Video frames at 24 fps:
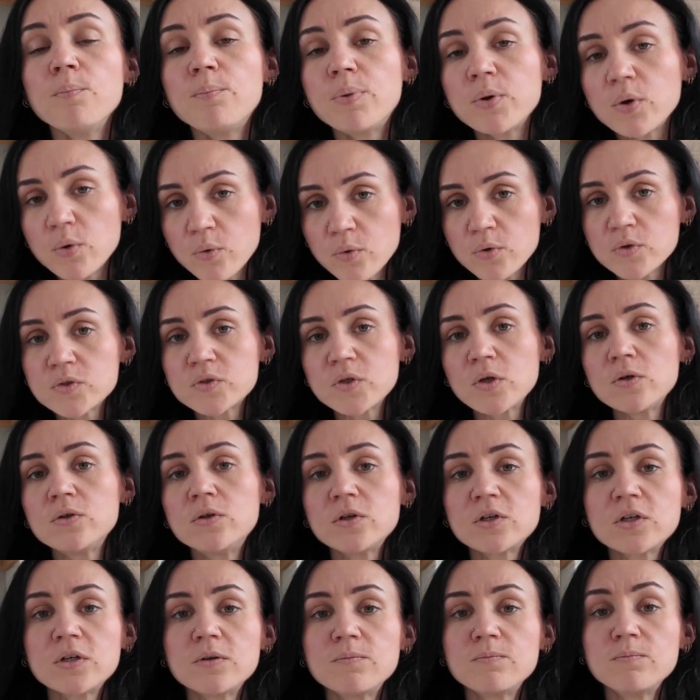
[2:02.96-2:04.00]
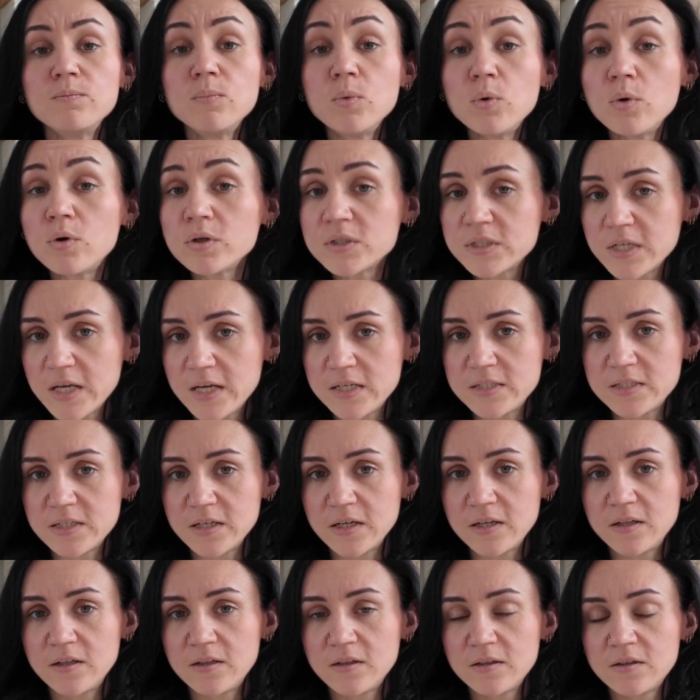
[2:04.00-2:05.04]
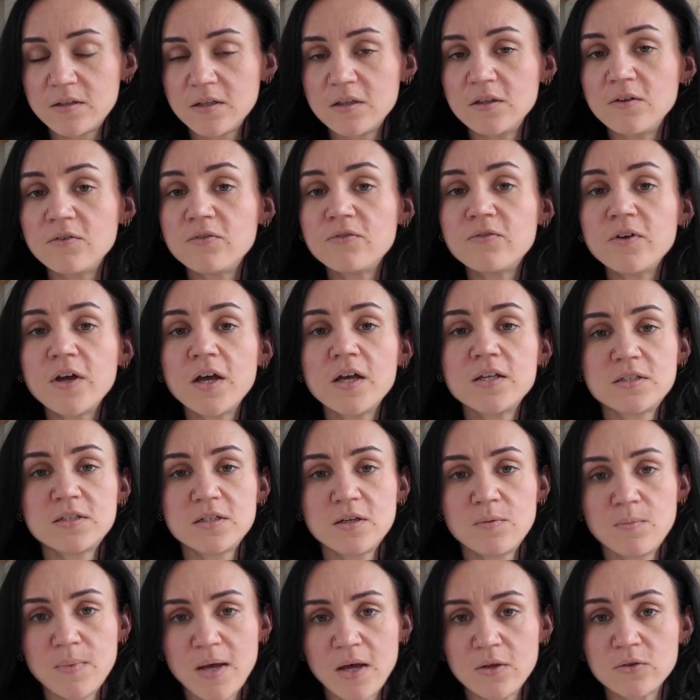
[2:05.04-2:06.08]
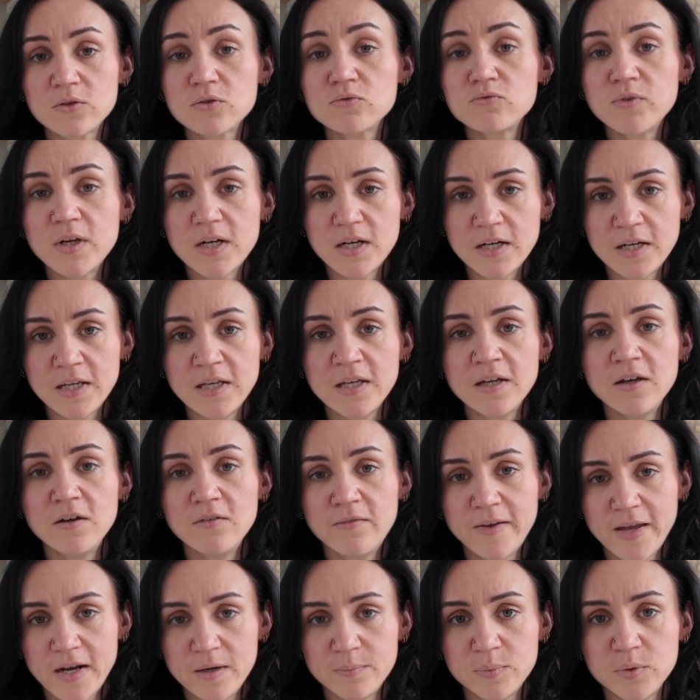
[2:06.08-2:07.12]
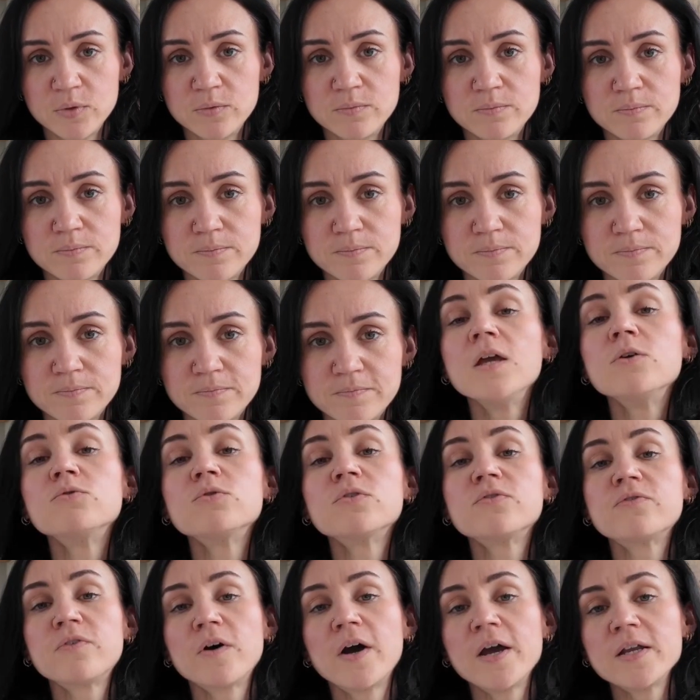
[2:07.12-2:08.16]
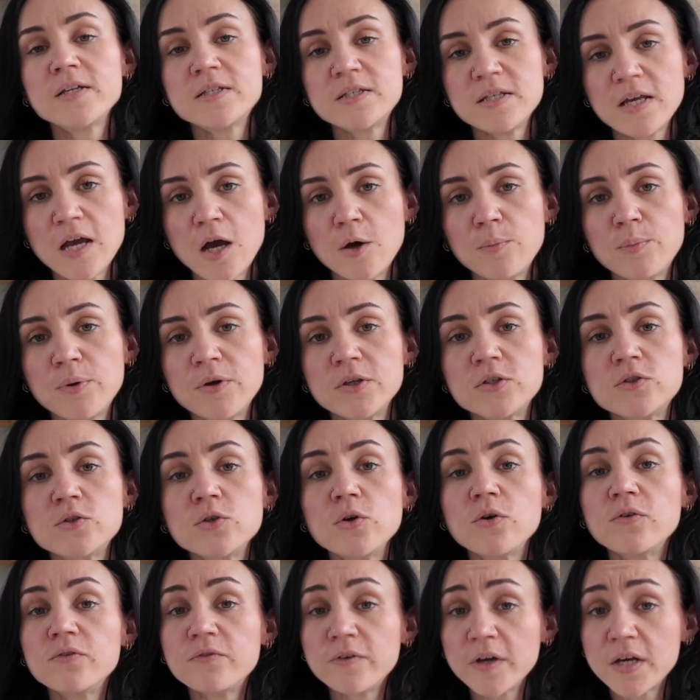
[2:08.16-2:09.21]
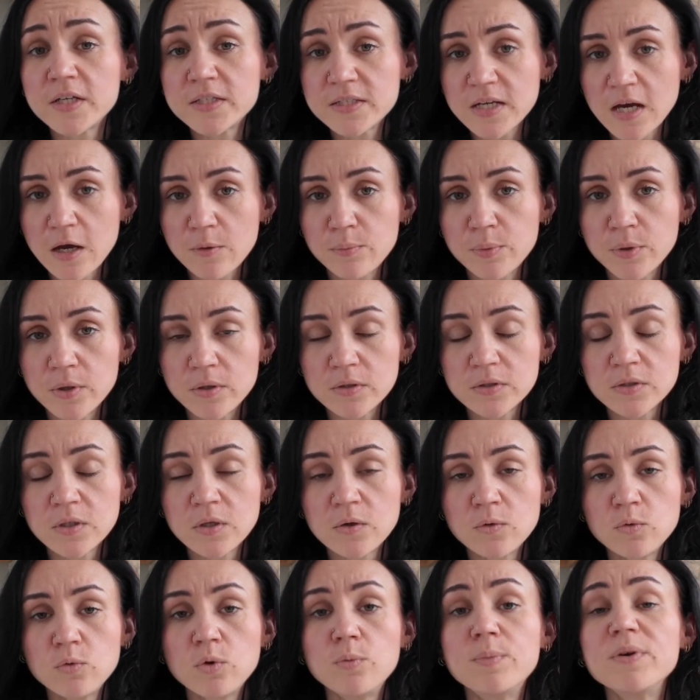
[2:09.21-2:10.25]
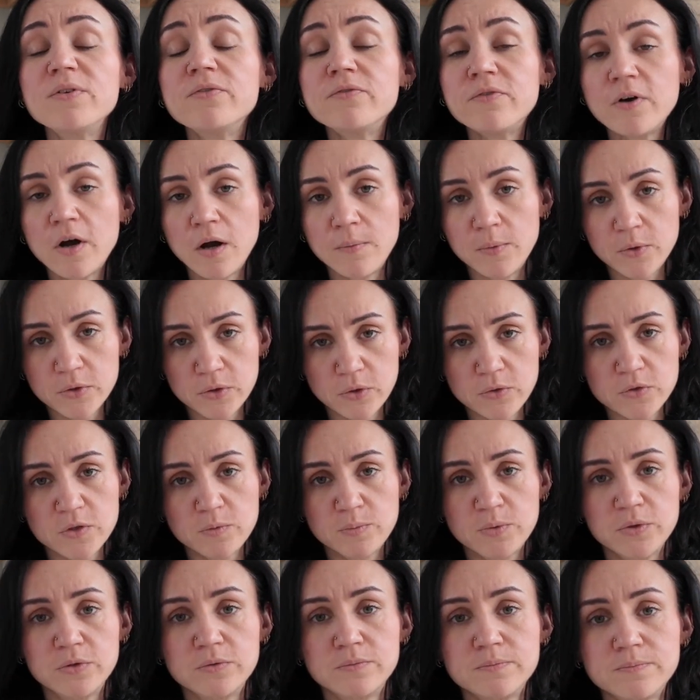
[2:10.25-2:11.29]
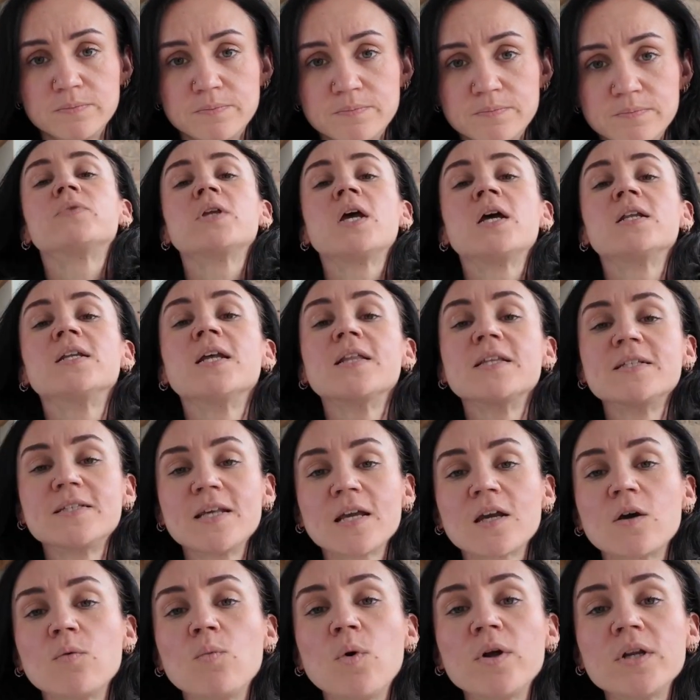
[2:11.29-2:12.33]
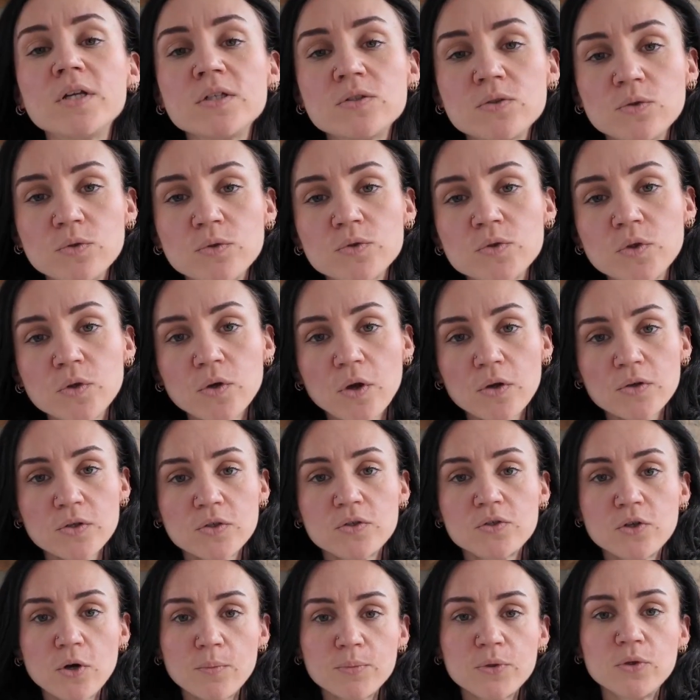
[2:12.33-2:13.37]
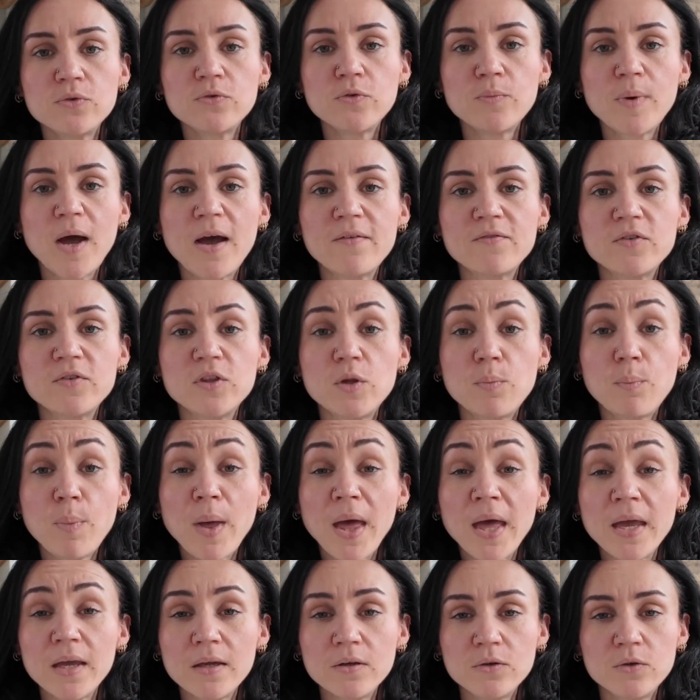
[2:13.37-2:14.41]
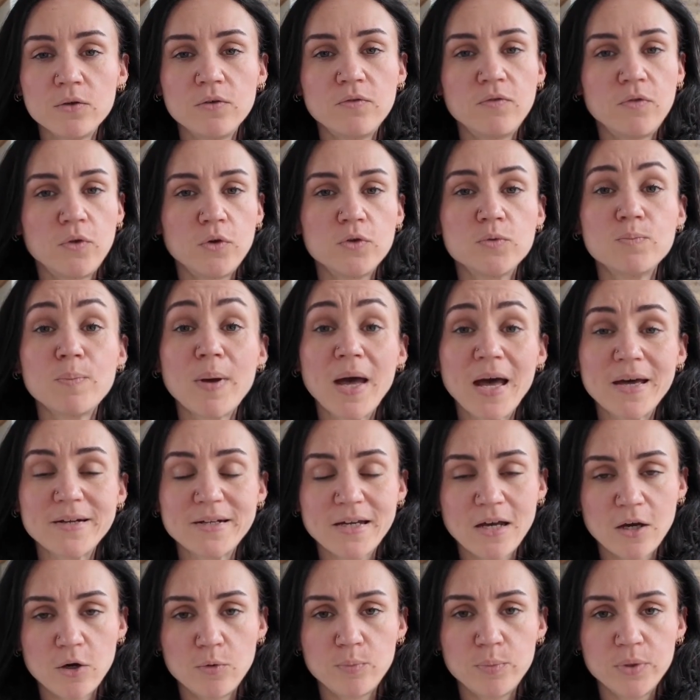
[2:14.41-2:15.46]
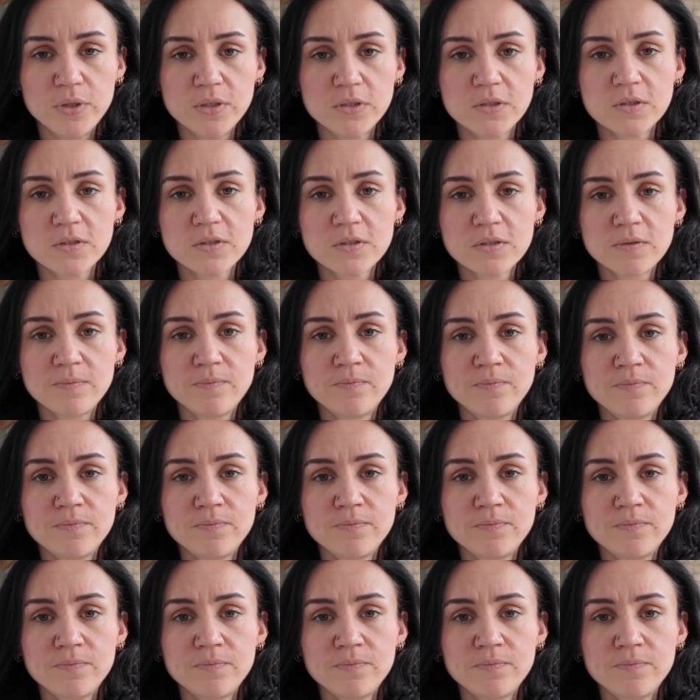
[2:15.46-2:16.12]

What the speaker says: but also look at more data than the first amount readily available. It refines the output so your first output will be far more usable. Now the second one is also going to stop you from having the pain of those bad outputs.